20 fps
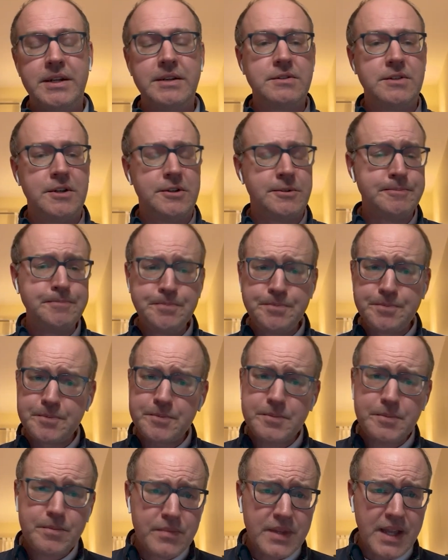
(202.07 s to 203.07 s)
So
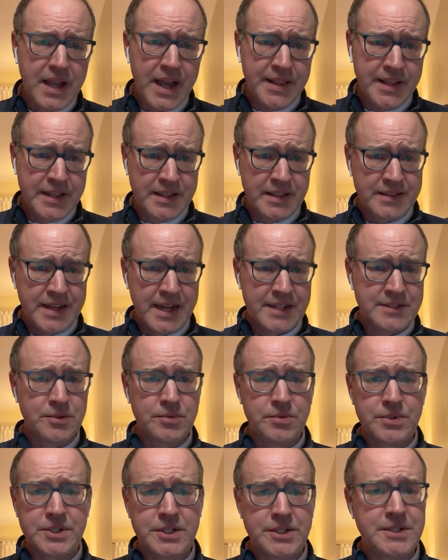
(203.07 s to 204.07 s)
I think that that's a
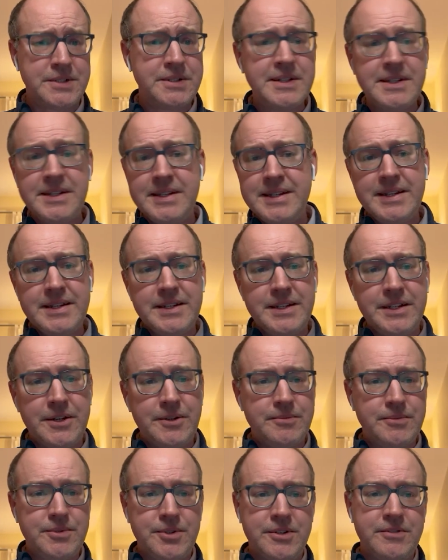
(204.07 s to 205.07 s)
real,
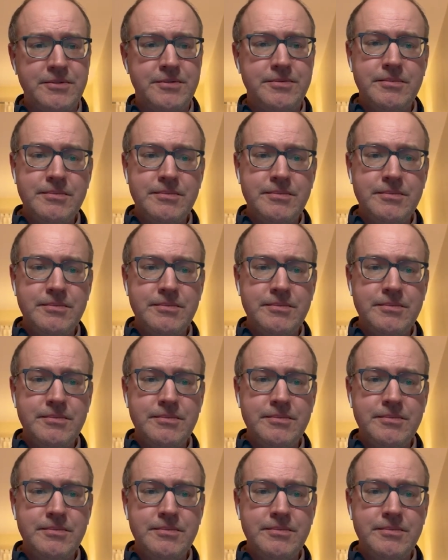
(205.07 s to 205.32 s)
sort of